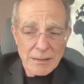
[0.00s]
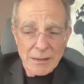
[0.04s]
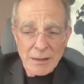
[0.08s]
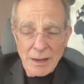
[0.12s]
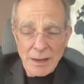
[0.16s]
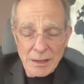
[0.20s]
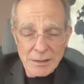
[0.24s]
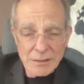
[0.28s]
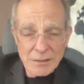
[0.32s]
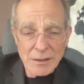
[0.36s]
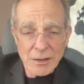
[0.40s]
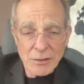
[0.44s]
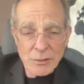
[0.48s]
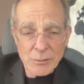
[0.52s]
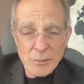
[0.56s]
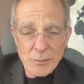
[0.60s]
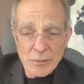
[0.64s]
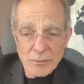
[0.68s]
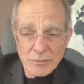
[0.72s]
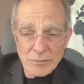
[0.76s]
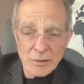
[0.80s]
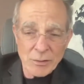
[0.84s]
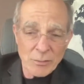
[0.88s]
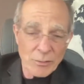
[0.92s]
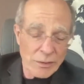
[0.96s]
And the other people
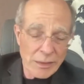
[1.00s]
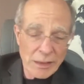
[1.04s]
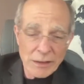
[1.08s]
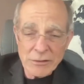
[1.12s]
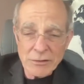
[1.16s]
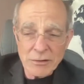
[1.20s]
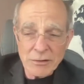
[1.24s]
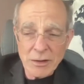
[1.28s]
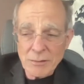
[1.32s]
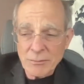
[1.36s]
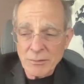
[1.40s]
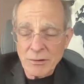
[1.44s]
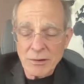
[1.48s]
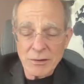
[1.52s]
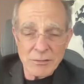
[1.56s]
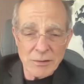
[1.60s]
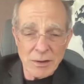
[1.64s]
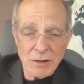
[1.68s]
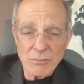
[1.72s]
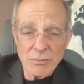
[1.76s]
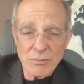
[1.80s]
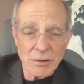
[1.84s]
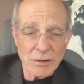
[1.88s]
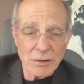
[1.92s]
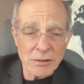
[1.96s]
say, well, that's good because I
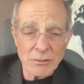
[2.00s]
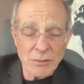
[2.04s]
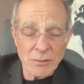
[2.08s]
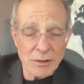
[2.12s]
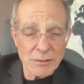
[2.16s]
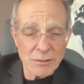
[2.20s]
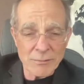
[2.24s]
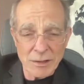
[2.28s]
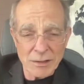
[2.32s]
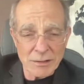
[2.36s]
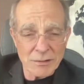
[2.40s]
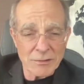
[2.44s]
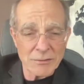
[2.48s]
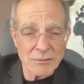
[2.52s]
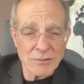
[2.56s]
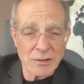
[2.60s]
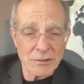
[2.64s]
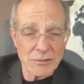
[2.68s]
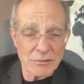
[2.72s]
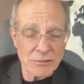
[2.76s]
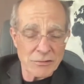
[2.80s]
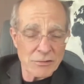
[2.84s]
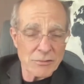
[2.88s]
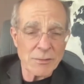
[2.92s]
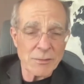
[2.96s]
really don't want to make
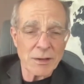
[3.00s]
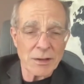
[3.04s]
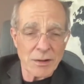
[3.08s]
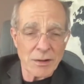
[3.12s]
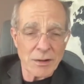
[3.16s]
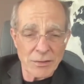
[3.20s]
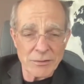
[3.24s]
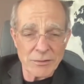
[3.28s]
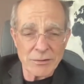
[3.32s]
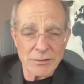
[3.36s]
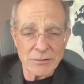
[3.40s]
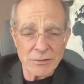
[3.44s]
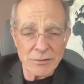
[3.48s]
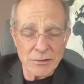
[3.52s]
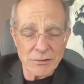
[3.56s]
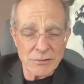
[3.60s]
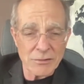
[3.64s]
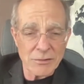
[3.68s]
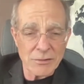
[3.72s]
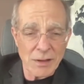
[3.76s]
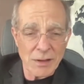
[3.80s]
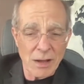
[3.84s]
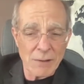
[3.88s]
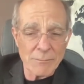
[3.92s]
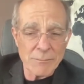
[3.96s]
decisions. You make all the
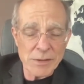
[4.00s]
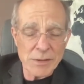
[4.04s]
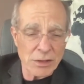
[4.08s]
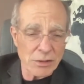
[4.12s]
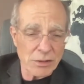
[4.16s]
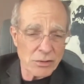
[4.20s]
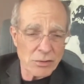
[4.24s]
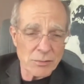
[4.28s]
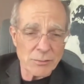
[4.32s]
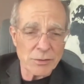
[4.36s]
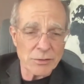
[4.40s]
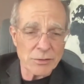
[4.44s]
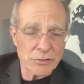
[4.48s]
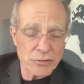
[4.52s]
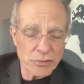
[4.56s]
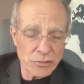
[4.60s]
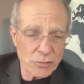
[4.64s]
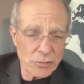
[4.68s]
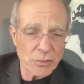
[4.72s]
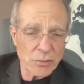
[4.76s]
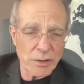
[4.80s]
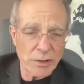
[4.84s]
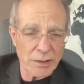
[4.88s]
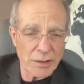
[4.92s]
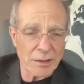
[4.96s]
decisions. I'll be a human
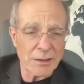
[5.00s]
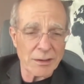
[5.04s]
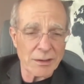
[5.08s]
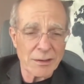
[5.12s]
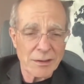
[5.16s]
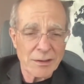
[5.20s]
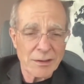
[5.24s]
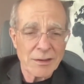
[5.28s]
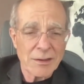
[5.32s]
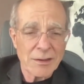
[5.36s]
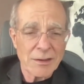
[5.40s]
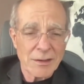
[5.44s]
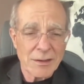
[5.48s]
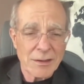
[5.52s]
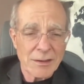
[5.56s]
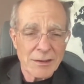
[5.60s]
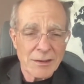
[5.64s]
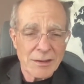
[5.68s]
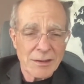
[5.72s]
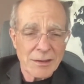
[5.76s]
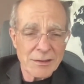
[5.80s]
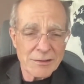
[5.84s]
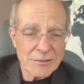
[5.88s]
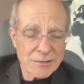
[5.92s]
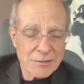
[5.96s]
doing
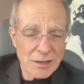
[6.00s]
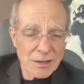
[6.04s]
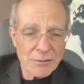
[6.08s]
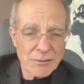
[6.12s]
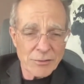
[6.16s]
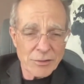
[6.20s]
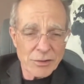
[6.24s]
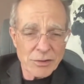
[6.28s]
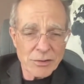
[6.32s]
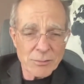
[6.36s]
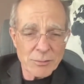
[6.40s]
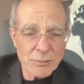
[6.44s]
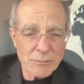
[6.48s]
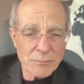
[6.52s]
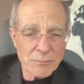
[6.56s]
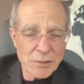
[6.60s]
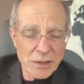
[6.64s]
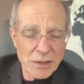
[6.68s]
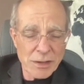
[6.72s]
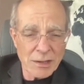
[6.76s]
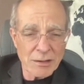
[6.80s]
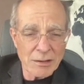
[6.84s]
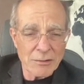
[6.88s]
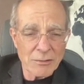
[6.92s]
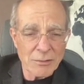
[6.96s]
instead of a human
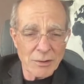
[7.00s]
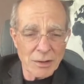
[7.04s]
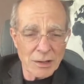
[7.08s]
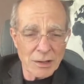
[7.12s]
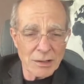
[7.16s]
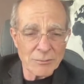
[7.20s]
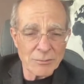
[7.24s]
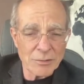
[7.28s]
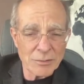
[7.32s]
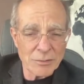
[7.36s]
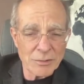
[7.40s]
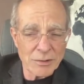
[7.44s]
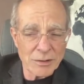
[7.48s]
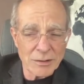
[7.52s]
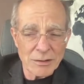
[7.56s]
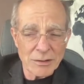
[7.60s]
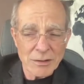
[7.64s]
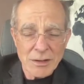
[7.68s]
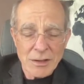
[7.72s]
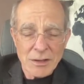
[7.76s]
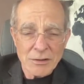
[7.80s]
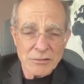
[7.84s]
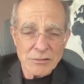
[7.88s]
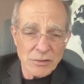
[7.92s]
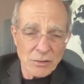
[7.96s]
being while I'm at work.
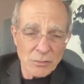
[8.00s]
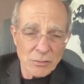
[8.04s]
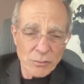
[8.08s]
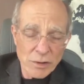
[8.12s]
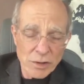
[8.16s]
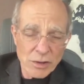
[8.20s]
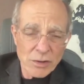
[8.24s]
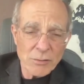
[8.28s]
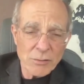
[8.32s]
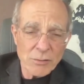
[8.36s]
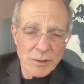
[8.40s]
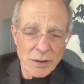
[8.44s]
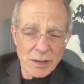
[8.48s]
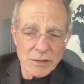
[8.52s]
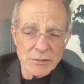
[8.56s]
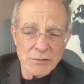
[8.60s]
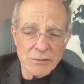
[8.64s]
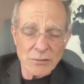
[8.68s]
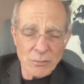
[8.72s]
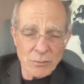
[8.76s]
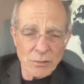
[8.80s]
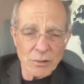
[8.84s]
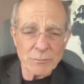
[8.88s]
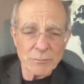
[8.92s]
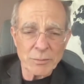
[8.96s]
So rehumanizing
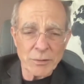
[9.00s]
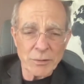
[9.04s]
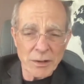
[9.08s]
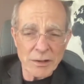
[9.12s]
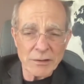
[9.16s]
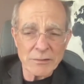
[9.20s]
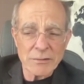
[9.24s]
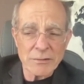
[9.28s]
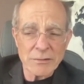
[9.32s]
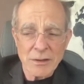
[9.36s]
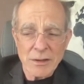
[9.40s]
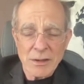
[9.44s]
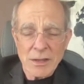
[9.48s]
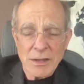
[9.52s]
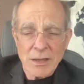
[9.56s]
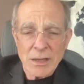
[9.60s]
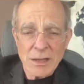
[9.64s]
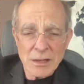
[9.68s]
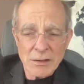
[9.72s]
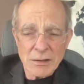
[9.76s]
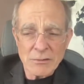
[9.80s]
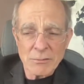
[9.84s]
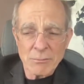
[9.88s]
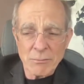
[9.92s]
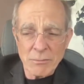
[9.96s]
the workplace
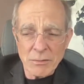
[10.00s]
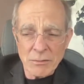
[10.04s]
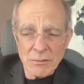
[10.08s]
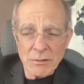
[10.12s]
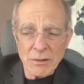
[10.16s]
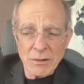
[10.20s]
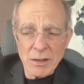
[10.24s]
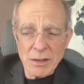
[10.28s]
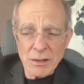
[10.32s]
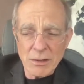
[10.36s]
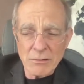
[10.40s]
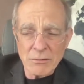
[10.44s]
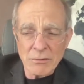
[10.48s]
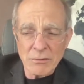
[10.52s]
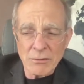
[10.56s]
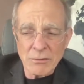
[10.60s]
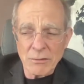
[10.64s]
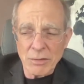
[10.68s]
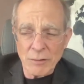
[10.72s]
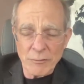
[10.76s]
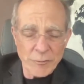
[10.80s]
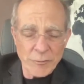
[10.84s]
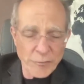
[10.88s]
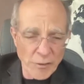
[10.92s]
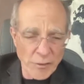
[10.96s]
is
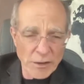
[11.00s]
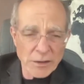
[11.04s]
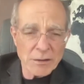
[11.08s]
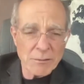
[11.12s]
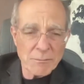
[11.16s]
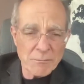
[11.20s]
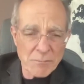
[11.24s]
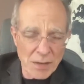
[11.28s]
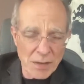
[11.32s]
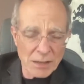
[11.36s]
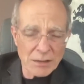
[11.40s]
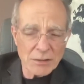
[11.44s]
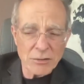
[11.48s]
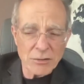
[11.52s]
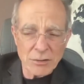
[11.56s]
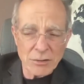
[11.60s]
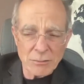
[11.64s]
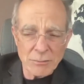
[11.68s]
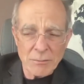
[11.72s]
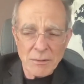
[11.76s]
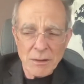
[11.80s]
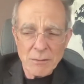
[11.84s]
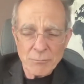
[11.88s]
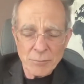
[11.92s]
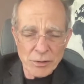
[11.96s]
the
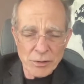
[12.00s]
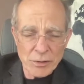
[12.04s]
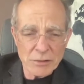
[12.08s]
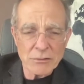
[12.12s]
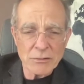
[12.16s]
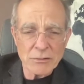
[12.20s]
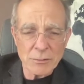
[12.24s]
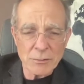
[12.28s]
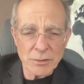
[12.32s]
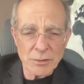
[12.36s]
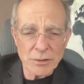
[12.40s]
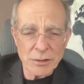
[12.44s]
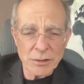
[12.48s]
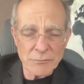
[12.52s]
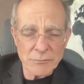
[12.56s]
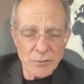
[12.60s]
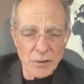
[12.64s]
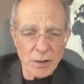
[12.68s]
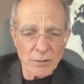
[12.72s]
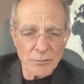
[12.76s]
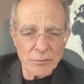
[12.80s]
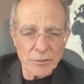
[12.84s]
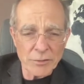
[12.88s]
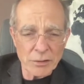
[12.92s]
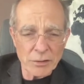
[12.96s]
fundamental principle
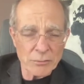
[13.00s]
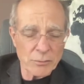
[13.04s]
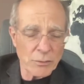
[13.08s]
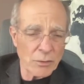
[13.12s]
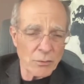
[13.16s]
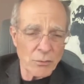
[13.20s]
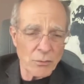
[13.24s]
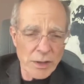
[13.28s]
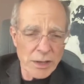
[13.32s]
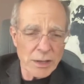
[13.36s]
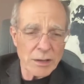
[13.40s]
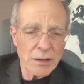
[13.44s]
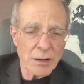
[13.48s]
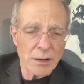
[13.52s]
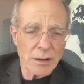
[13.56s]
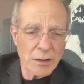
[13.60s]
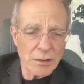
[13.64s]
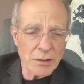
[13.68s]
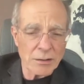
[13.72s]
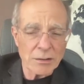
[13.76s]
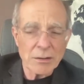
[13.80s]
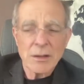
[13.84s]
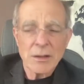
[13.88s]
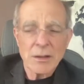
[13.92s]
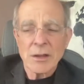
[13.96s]
involved there is what we
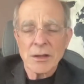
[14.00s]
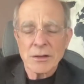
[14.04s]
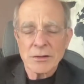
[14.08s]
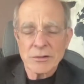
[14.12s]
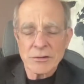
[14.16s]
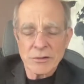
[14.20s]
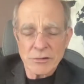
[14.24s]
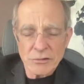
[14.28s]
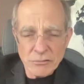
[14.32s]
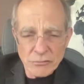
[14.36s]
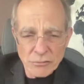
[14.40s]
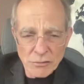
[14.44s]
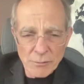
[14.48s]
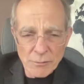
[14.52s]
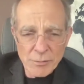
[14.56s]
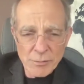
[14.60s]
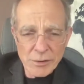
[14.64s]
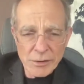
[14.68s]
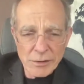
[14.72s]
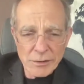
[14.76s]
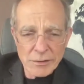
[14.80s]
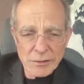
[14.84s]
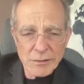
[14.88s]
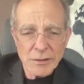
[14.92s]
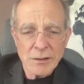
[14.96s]
call
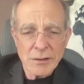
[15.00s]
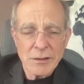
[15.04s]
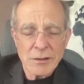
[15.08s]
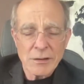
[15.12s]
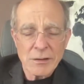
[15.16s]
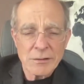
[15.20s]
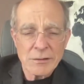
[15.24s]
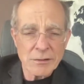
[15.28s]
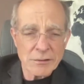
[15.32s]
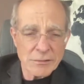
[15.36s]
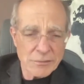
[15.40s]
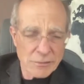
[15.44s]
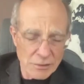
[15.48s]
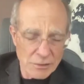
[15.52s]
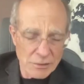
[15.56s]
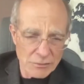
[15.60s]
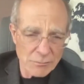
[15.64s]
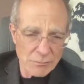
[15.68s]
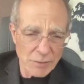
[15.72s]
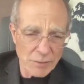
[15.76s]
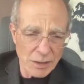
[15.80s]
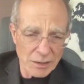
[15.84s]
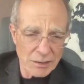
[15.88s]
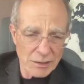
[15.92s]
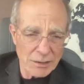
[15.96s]
distributed
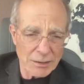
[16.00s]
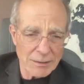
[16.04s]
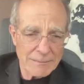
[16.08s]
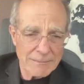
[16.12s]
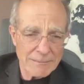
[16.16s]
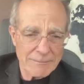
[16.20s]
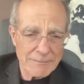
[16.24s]
decision making.